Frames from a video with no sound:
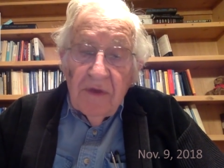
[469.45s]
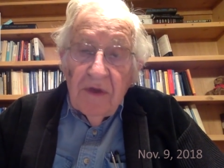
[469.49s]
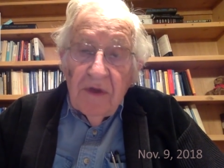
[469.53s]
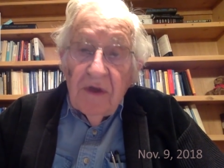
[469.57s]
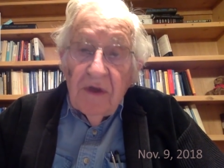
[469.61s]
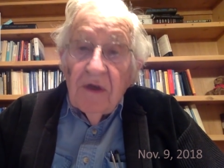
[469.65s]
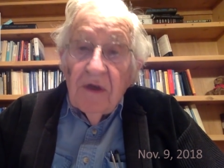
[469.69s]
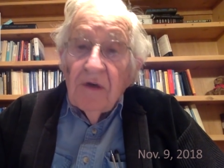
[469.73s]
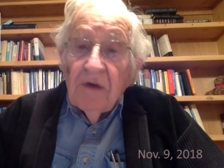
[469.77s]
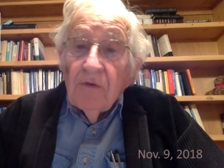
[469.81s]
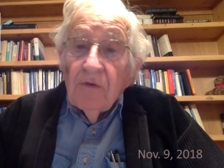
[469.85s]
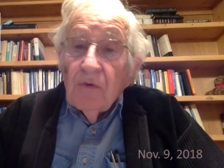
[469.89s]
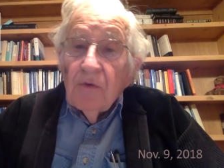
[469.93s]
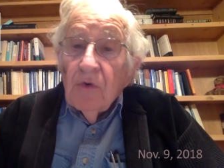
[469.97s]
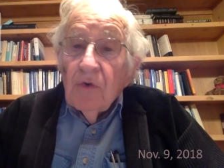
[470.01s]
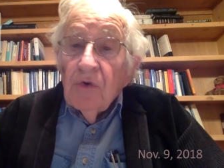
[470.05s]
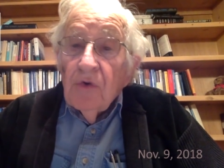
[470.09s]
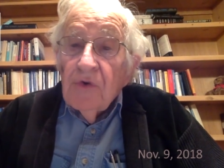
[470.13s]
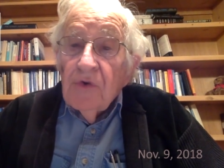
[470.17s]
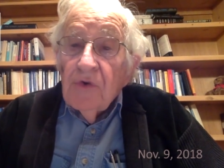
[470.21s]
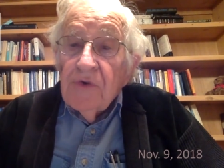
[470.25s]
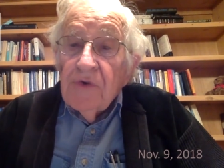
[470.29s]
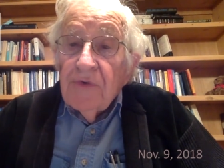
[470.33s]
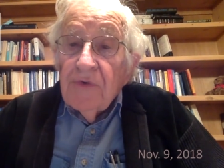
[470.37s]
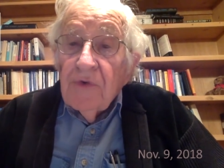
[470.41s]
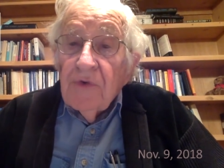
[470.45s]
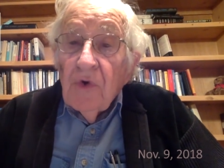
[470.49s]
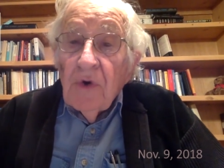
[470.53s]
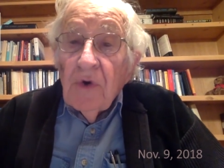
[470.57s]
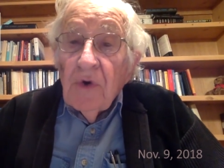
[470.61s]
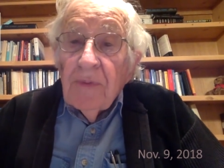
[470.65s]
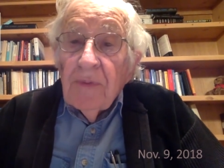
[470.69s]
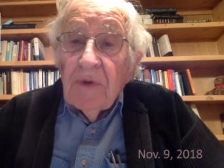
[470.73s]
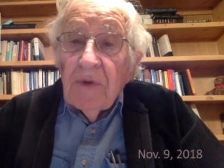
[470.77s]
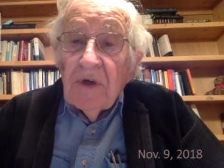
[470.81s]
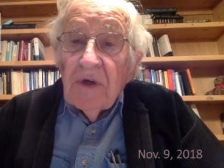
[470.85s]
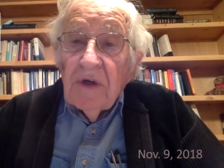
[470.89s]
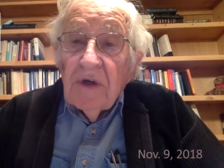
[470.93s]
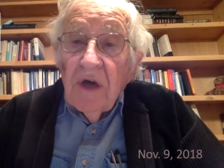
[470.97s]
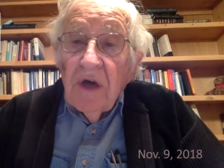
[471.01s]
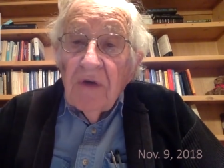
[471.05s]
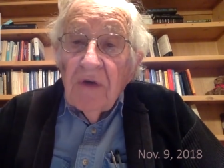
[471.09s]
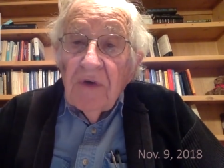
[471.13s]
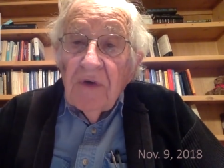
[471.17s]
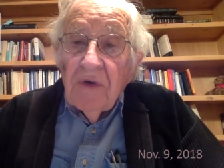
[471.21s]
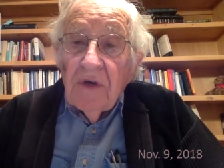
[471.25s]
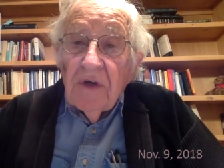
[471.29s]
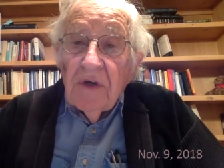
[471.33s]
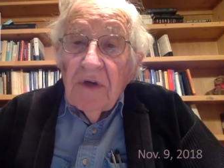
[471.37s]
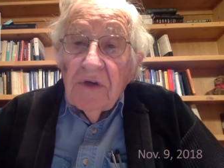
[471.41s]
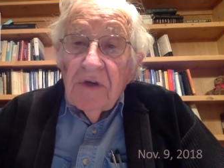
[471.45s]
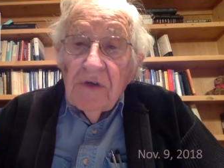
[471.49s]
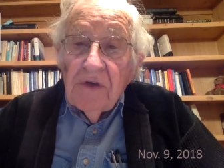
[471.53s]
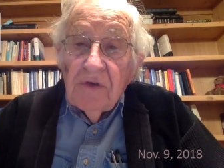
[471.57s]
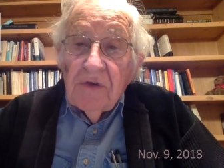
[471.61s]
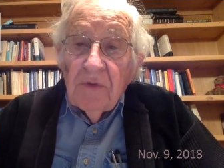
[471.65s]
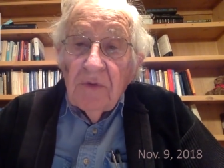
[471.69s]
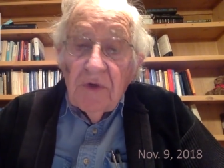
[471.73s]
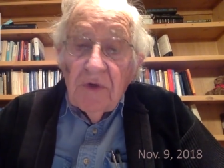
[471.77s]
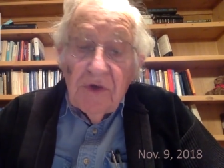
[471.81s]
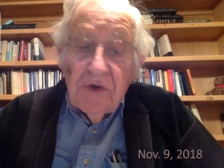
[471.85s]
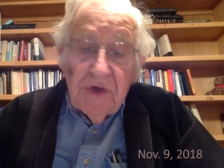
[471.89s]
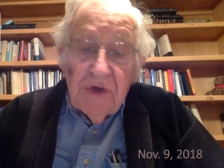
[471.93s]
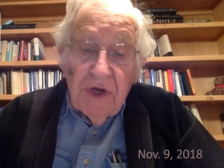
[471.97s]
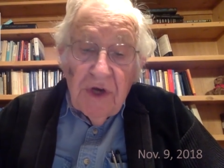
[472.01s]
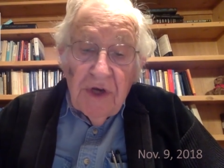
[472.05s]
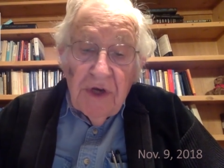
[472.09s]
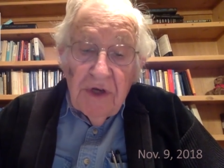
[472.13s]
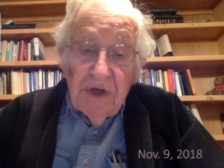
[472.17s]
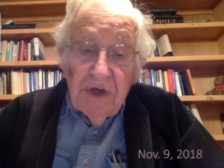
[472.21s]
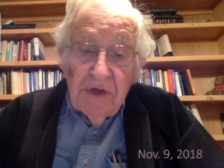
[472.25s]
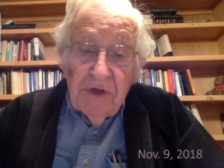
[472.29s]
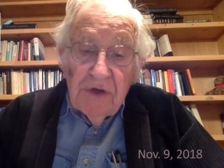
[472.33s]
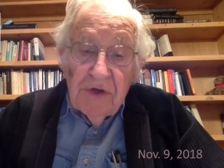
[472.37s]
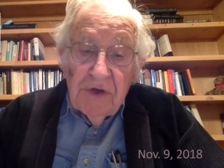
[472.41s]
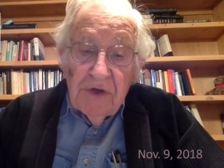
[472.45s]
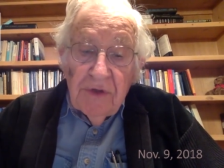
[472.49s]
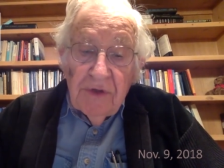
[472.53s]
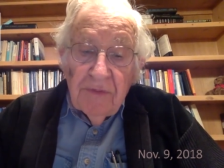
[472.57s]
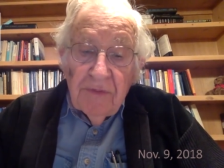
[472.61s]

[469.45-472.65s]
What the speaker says: Rules of corporate governance were changed